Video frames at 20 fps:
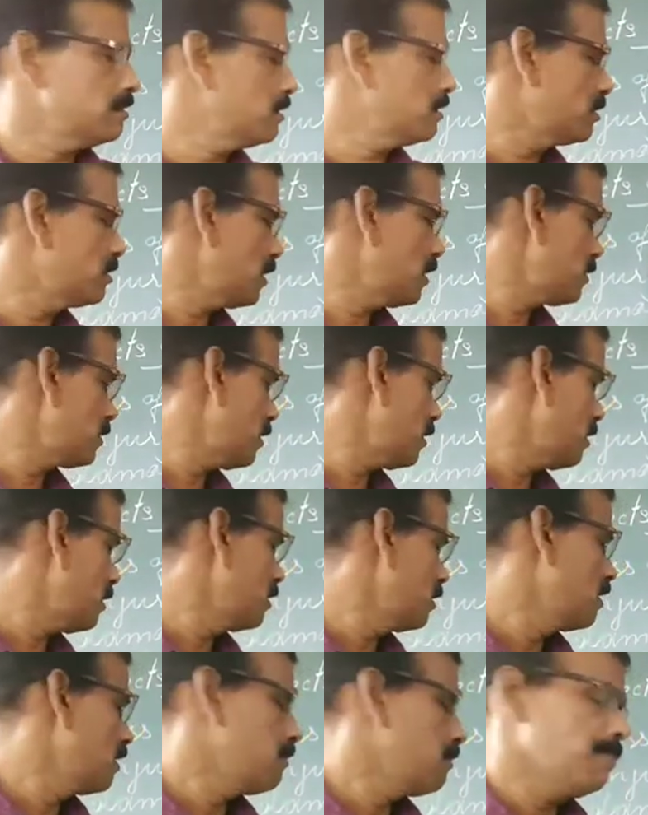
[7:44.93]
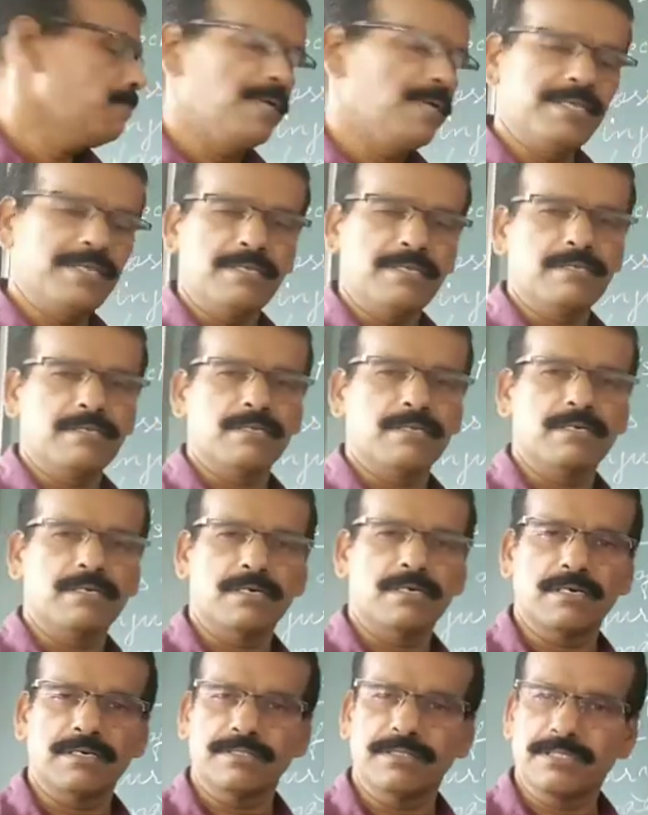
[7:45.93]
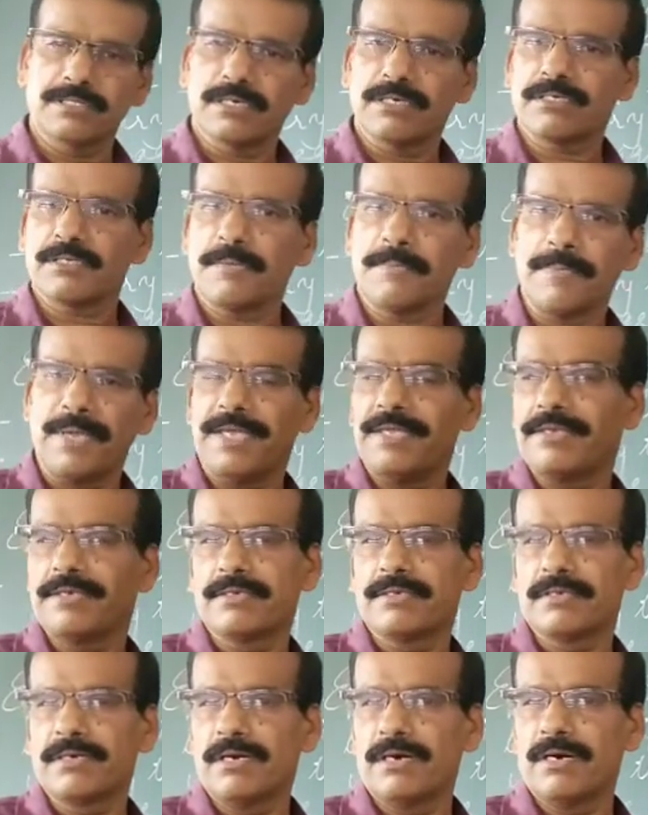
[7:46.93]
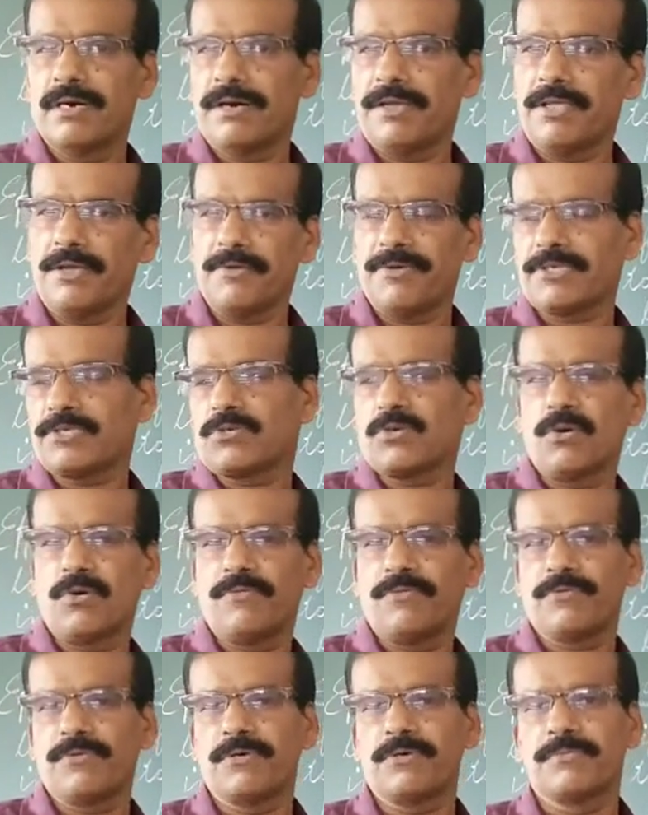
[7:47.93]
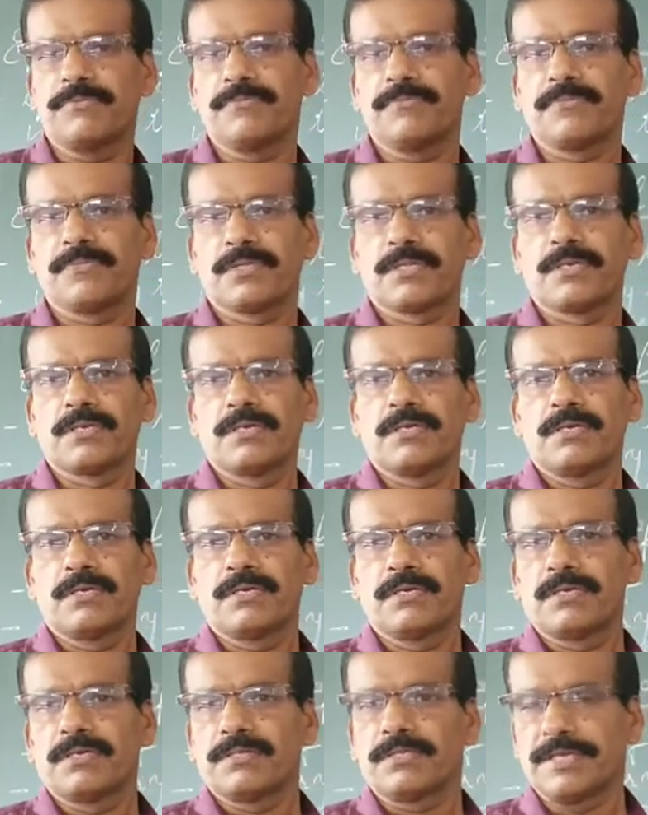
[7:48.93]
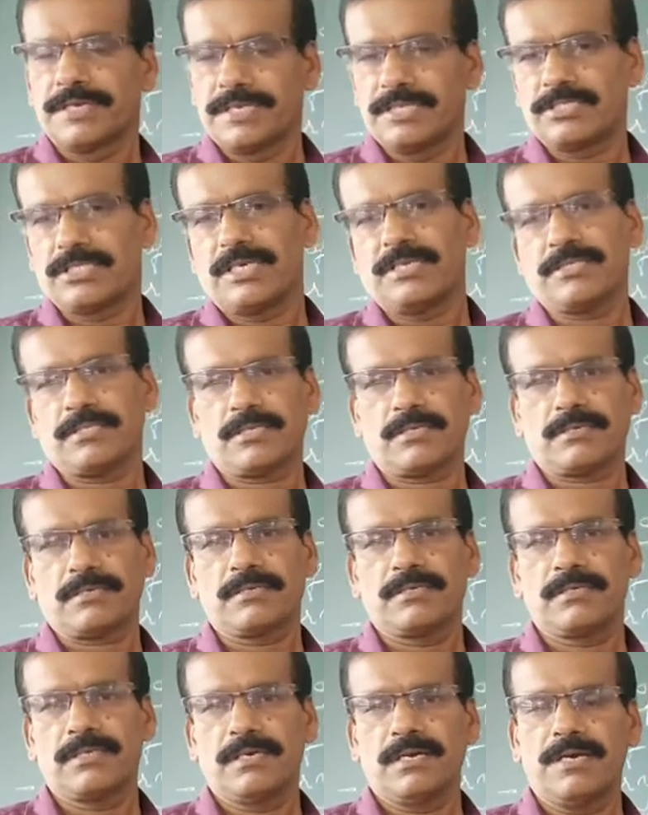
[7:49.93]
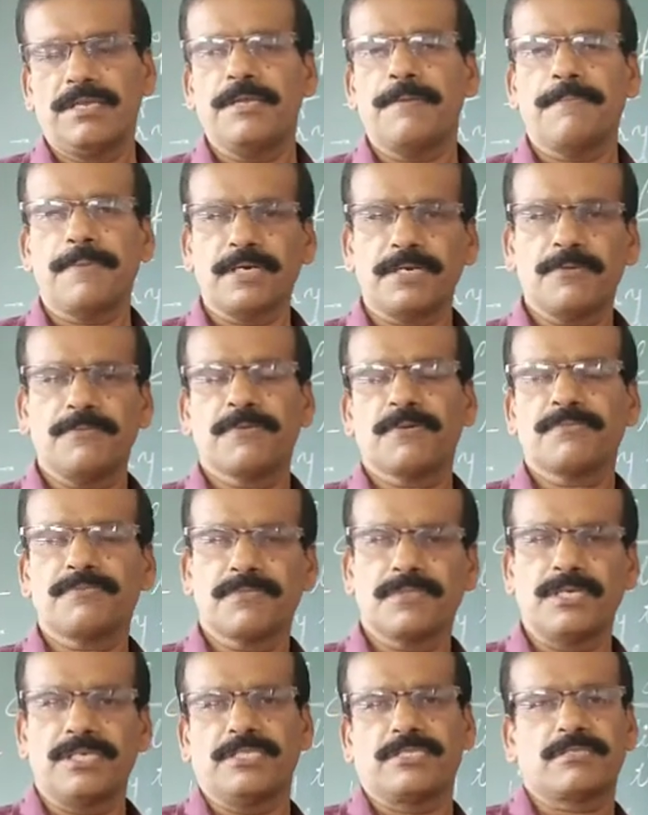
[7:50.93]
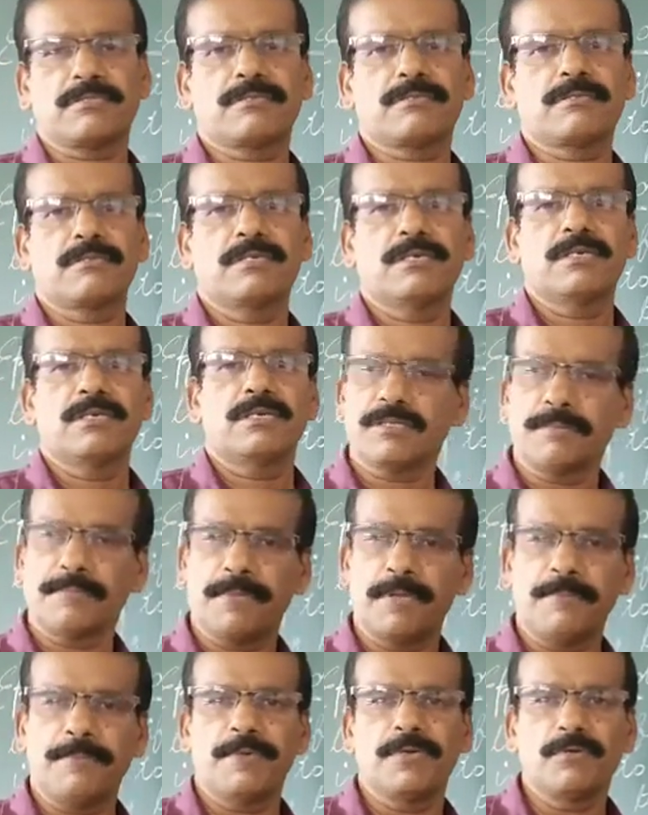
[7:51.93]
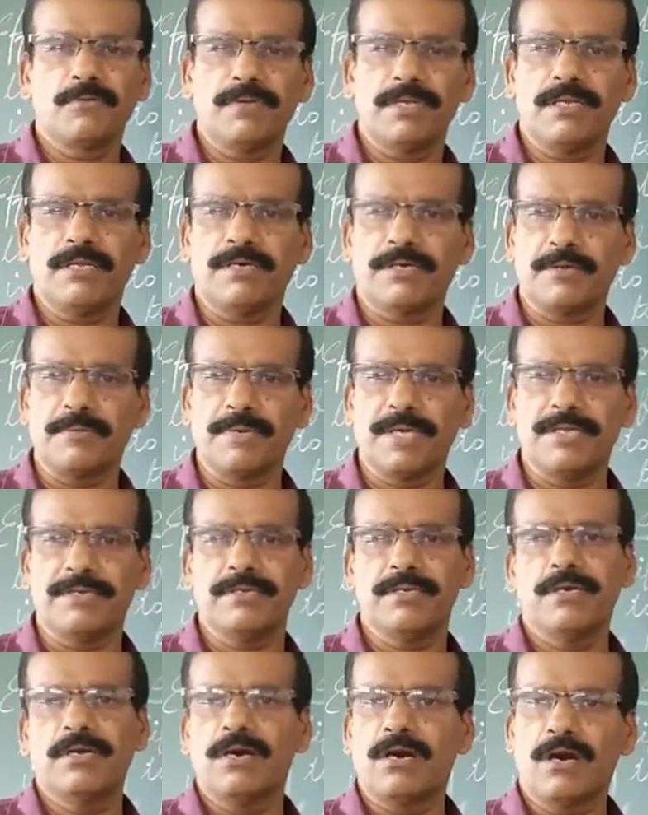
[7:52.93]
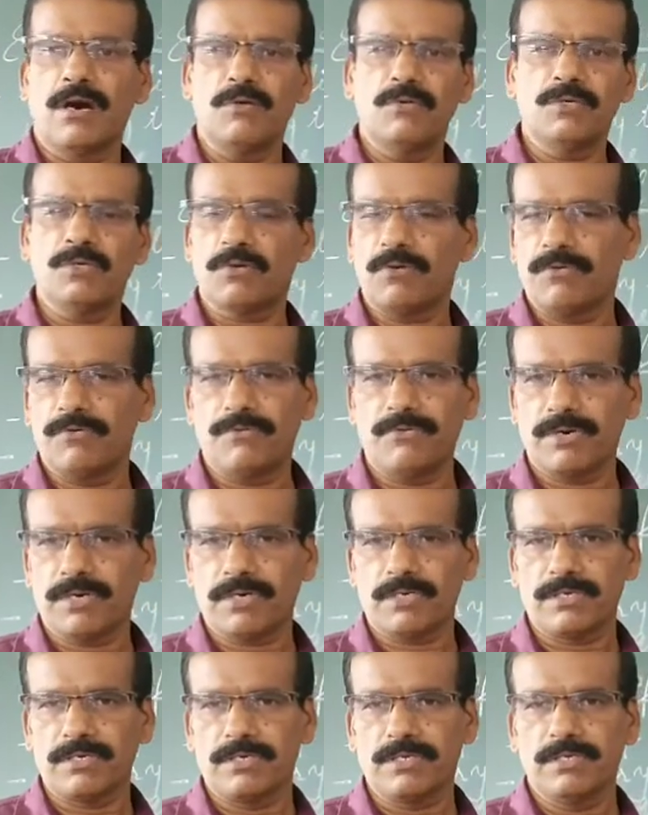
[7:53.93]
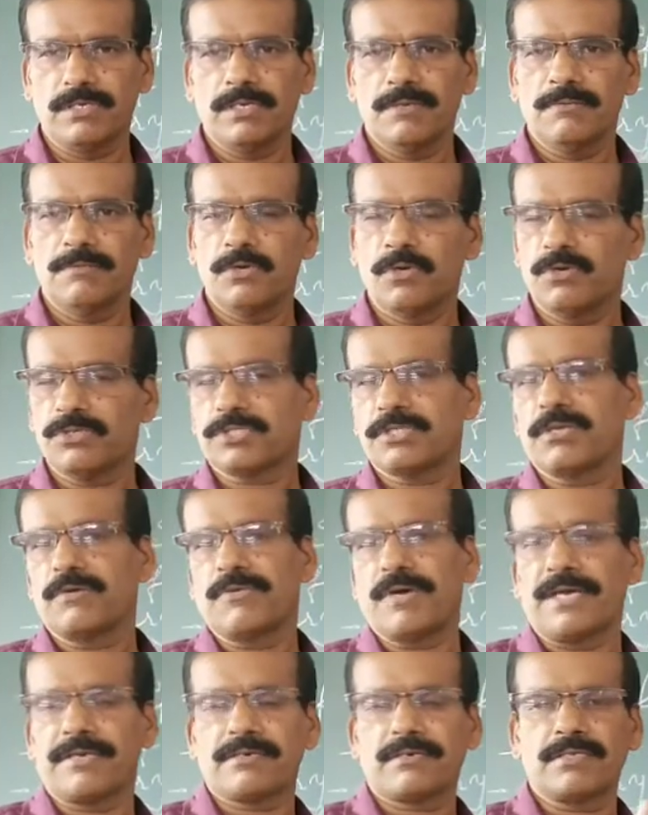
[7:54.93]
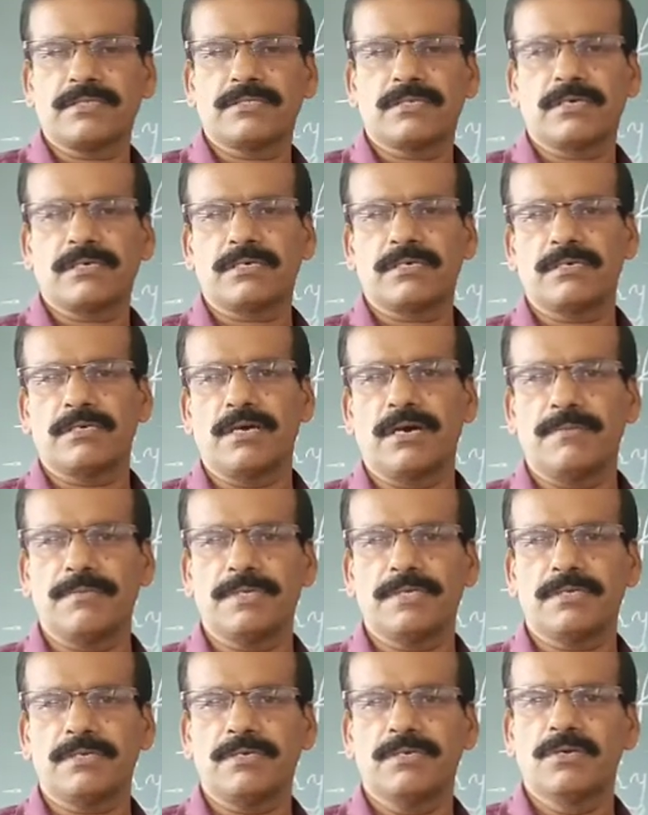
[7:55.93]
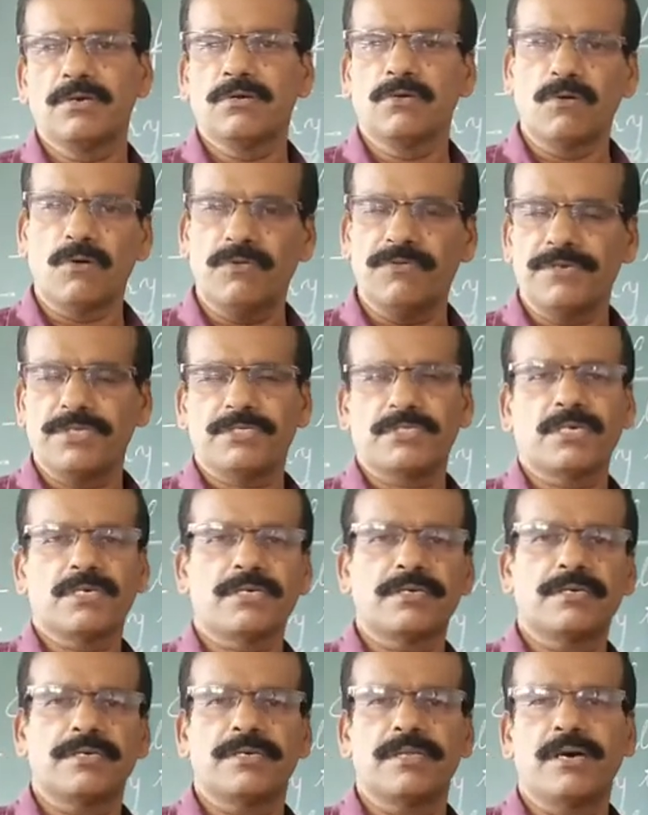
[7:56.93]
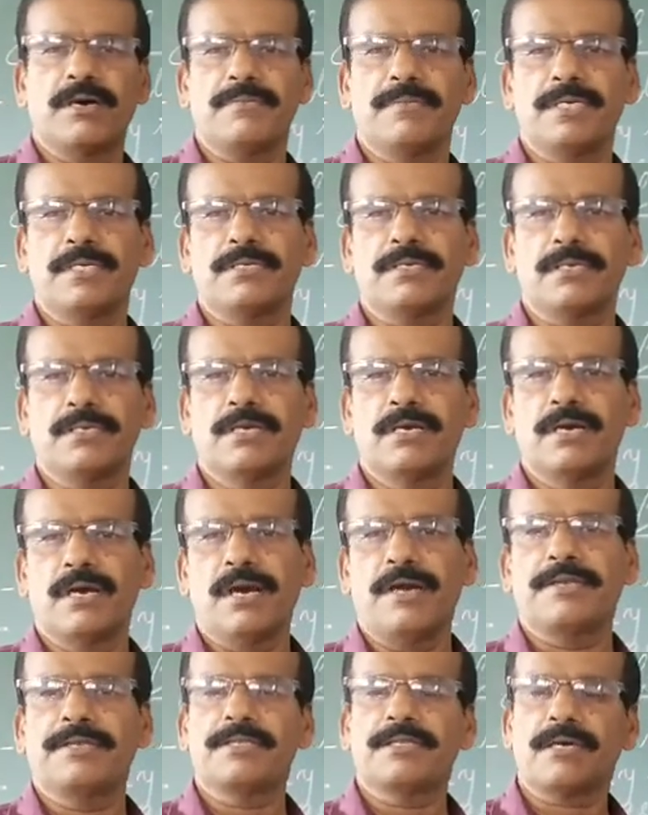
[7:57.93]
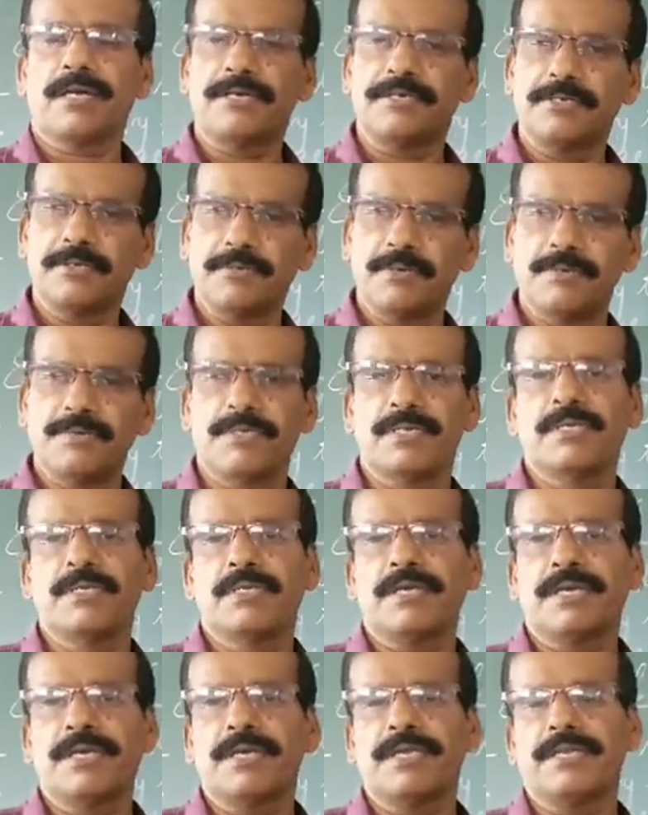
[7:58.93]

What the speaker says: These are the main effect of the disaster. And apart from this, the people will remain out of work because the factories are damaged, offices are damaged, and the cultivable